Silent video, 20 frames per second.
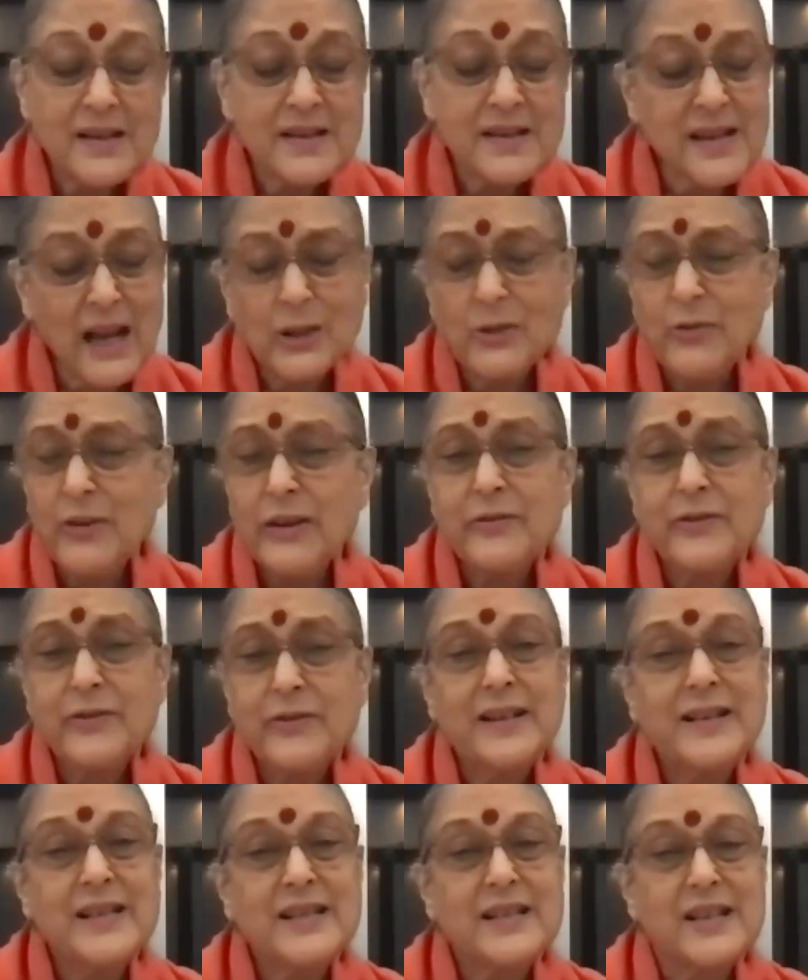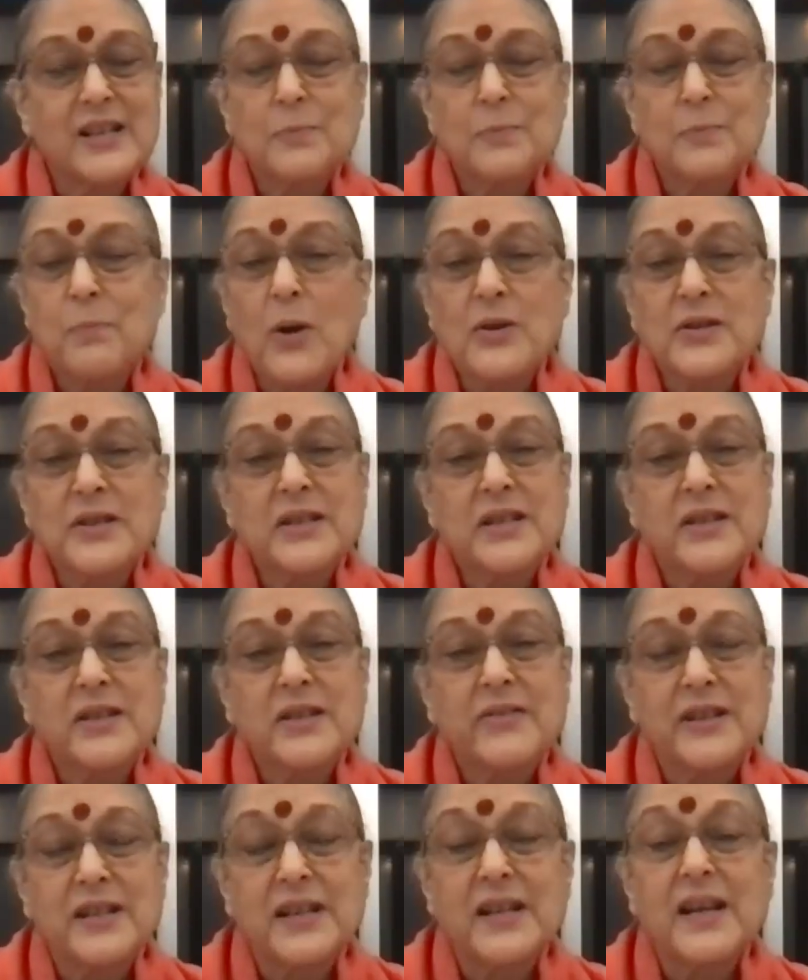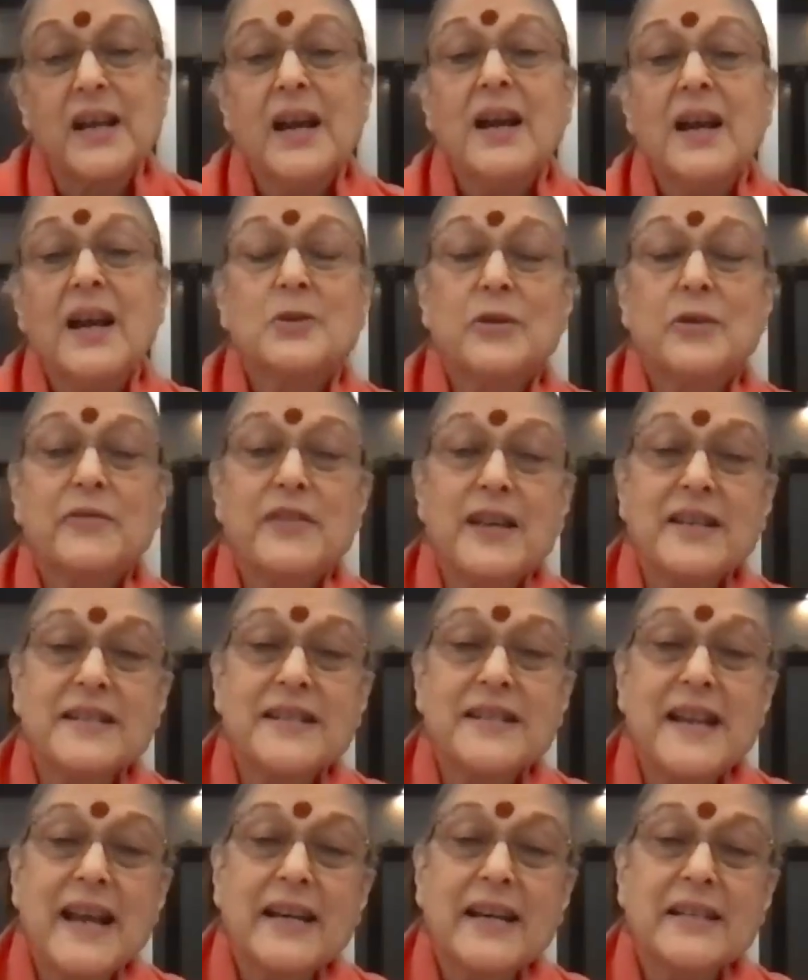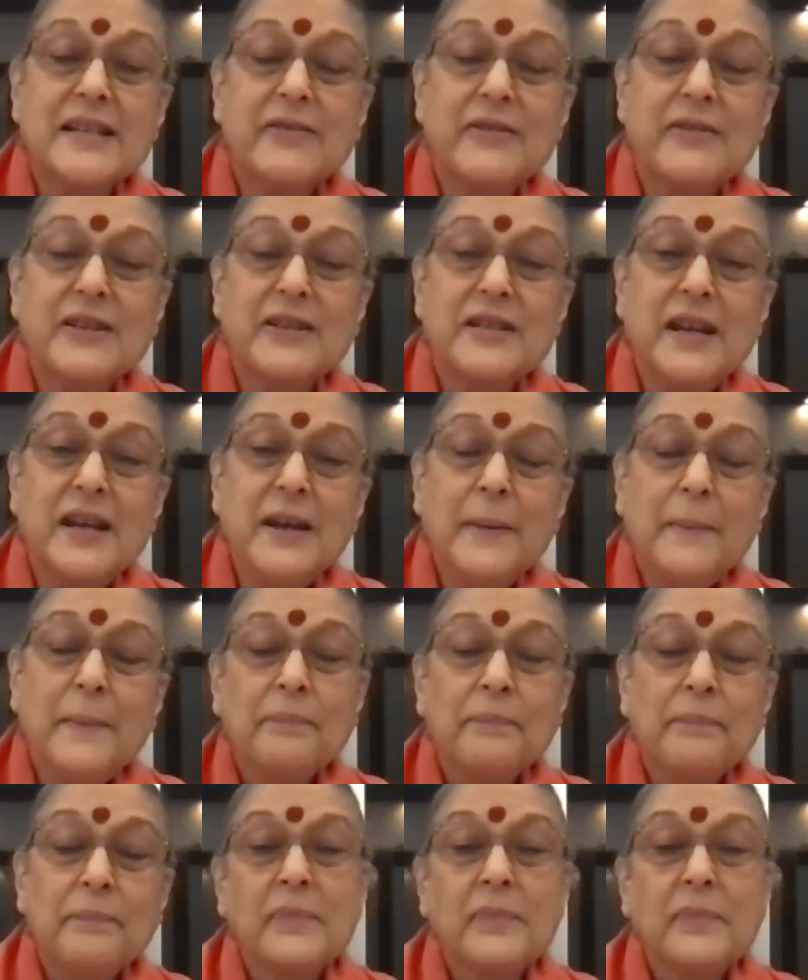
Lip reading: Sattvic vrittis is positivity. So if there's negativity,